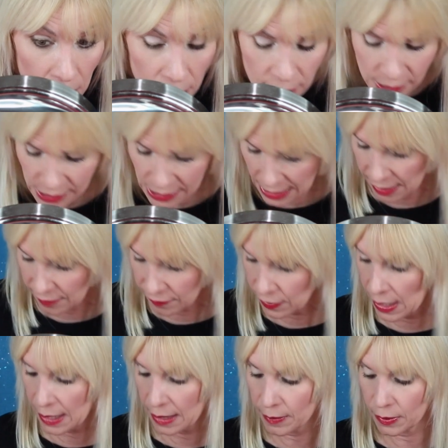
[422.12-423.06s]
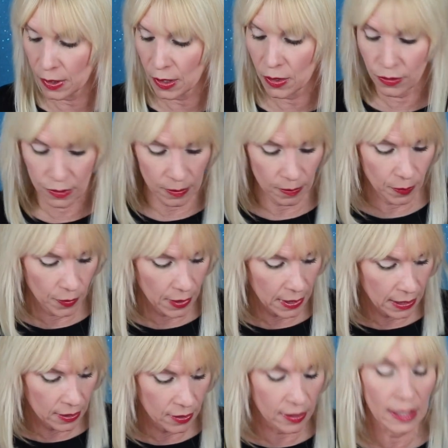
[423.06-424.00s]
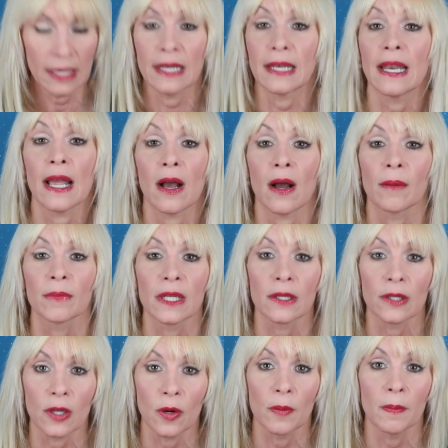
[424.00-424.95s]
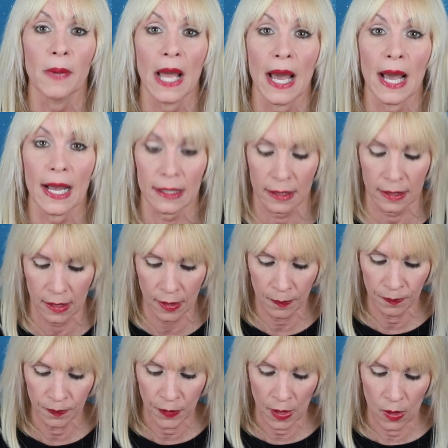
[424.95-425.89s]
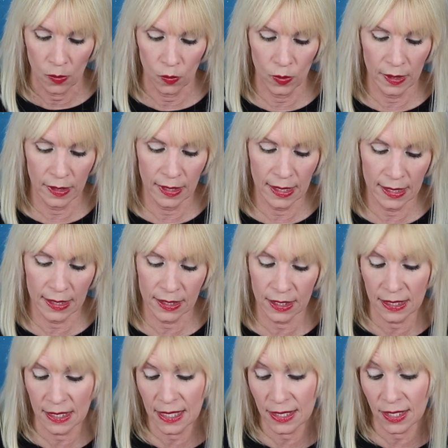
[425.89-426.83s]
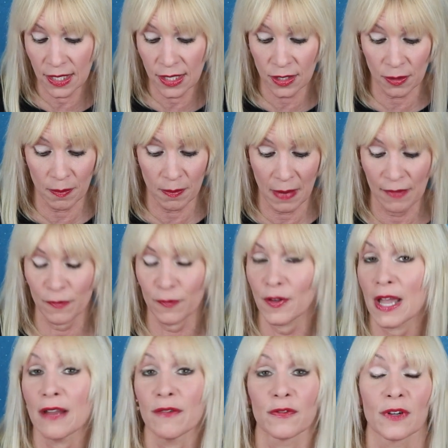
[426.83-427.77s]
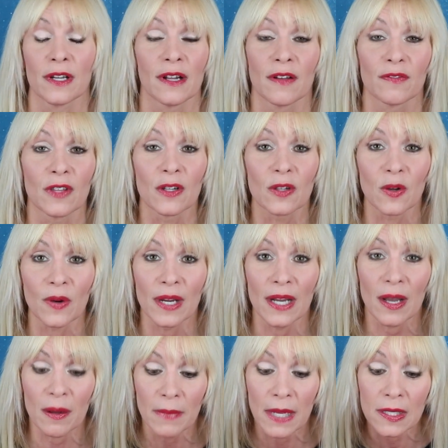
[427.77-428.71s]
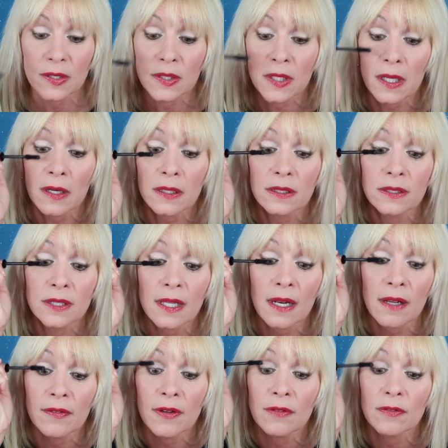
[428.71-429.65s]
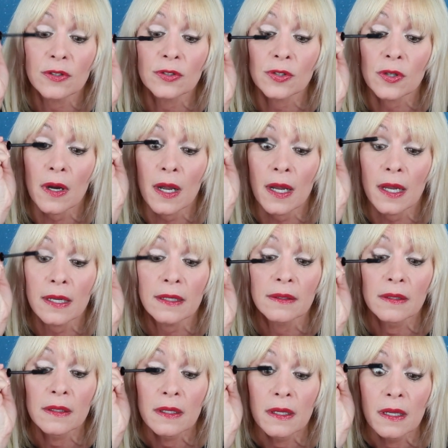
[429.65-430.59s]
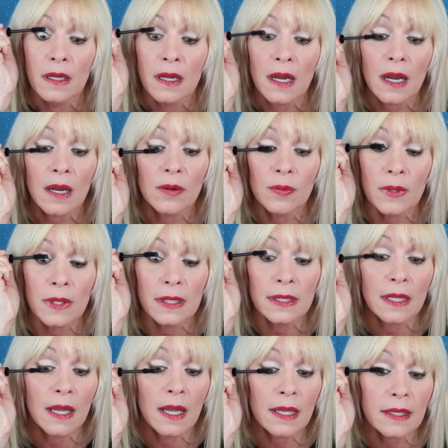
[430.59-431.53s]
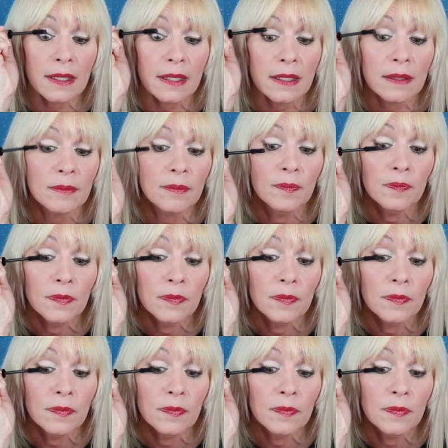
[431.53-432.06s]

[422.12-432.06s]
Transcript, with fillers: Looks like I've got it coated pretty good, and now I'm going to go back with this. This is my favorite of the L'Oreal mascaras that I've ever tried. I really like it.